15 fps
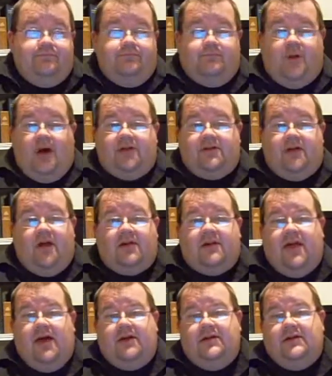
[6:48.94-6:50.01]
Botetourt
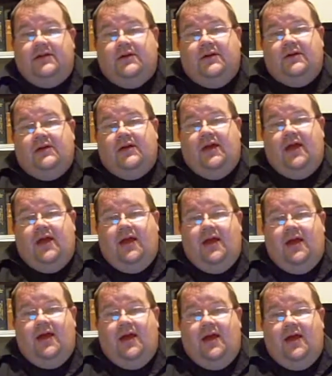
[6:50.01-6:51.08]
County,
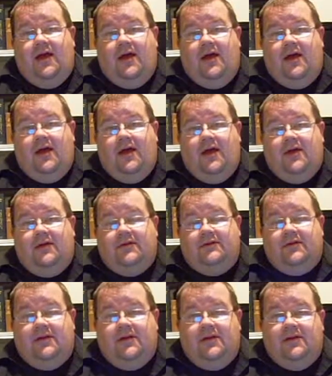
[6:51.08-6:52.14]
and
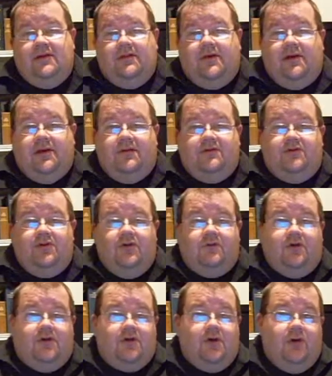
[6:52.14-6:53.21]
the
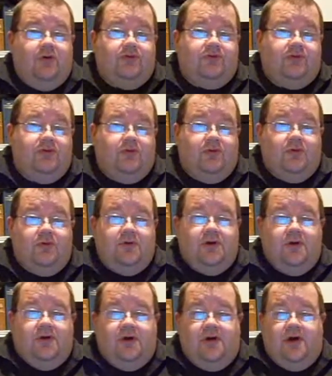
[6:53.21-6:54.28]
juvenile goes to
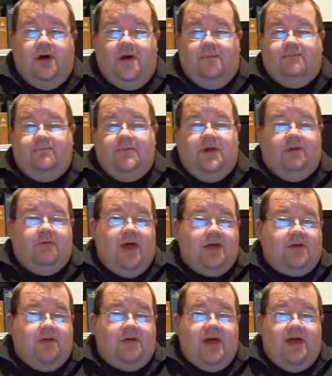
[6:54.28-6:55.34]

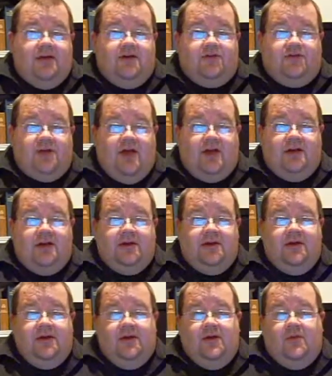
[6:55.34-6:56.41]
Henrico County to sell it,
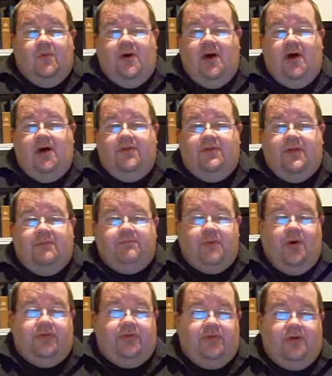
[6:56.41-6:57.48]
well, then
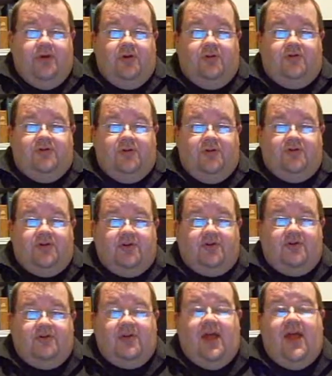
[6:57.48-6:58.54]
both of those
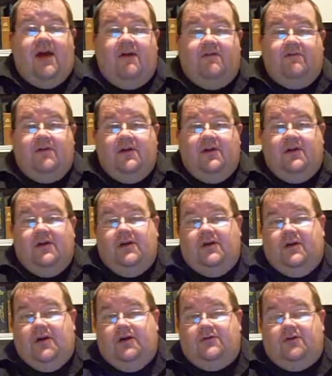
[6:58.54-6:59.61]
jurisdictions have
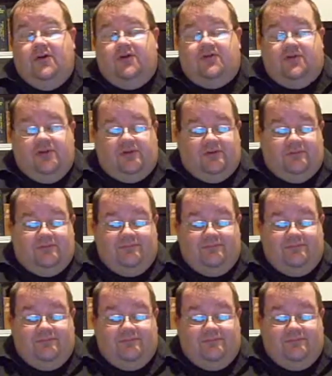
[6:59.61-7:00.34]
jurisdiction.